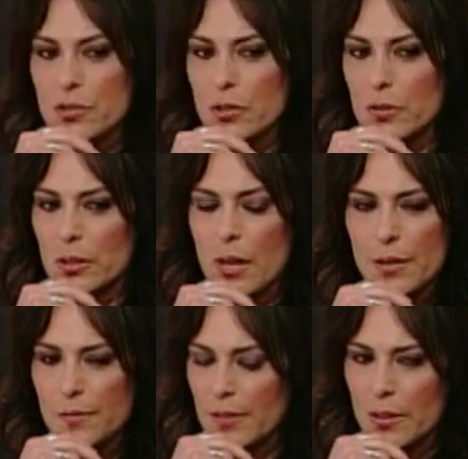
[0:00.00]
true in a lot
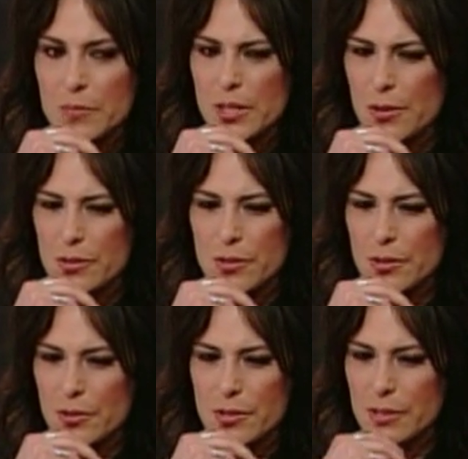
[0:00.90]
of films. You know,
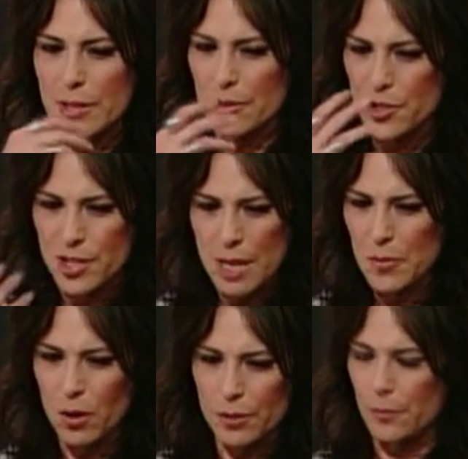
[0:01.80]
there's this little
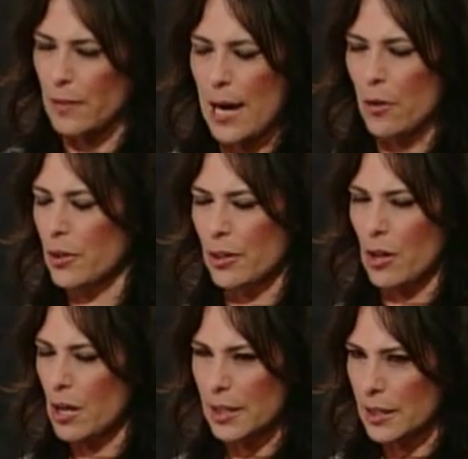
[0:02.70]
gem called Flower and
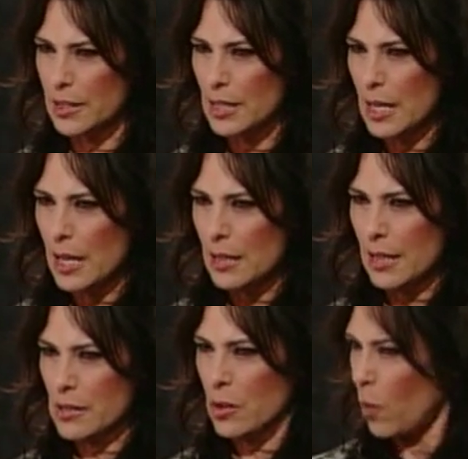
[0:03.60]
Garnet
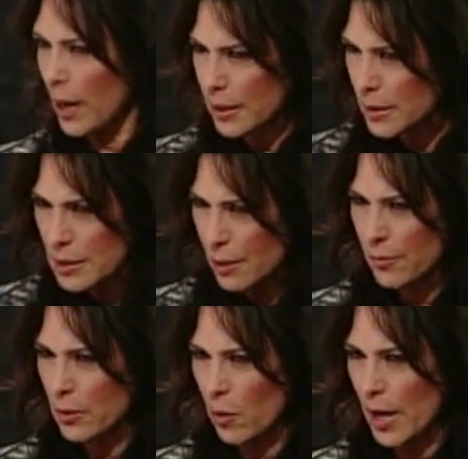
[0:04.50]
that's quiet in a
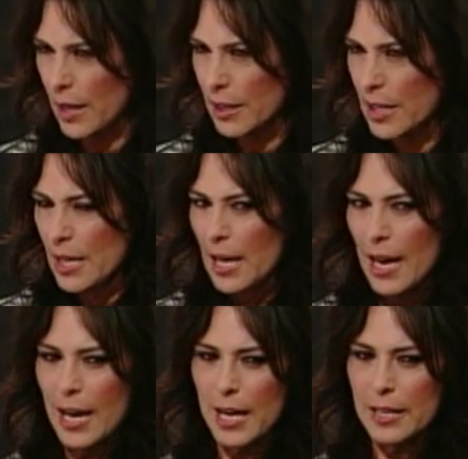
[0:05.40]
different way.
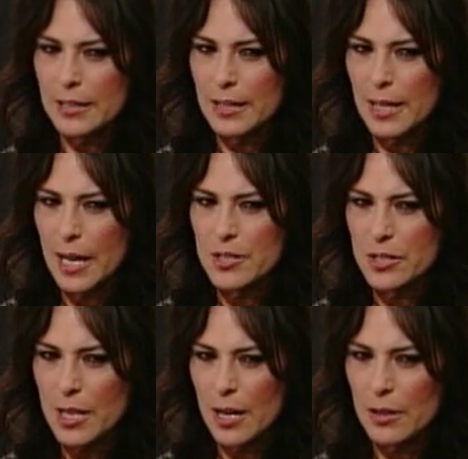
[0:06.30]
And
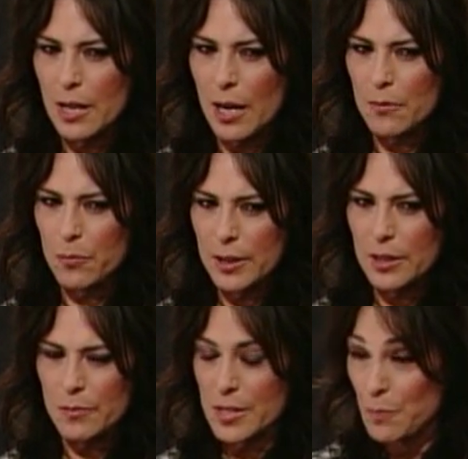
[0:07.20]
I
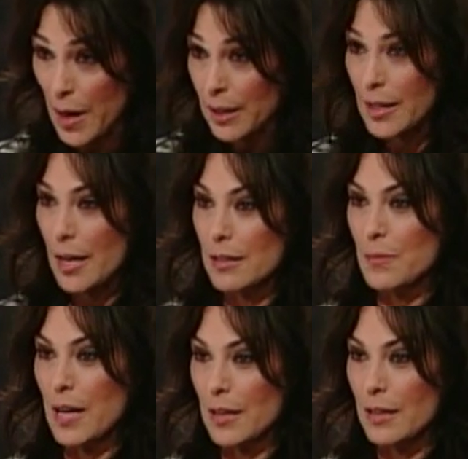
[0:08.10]
really respect that
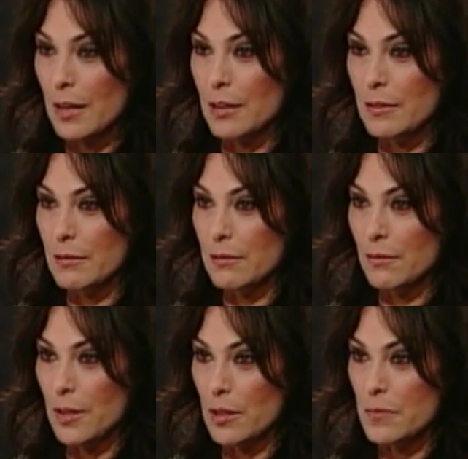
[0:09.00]
about Canadian
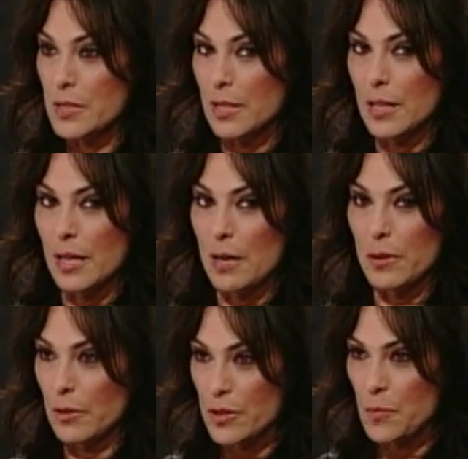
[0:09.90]
films, and I
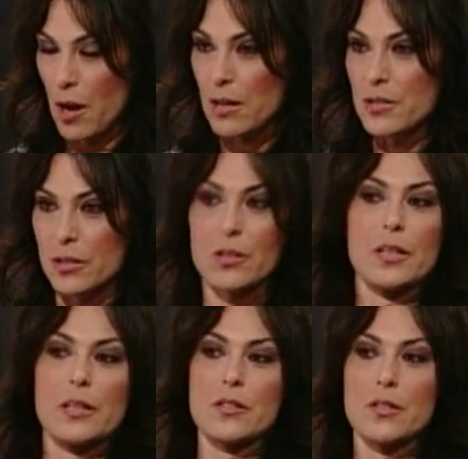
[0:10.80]
really respond to
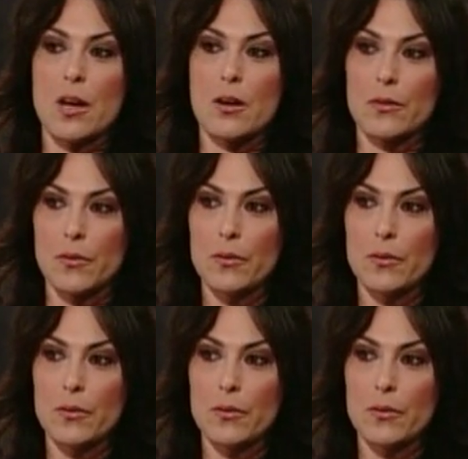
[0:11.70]
it. So,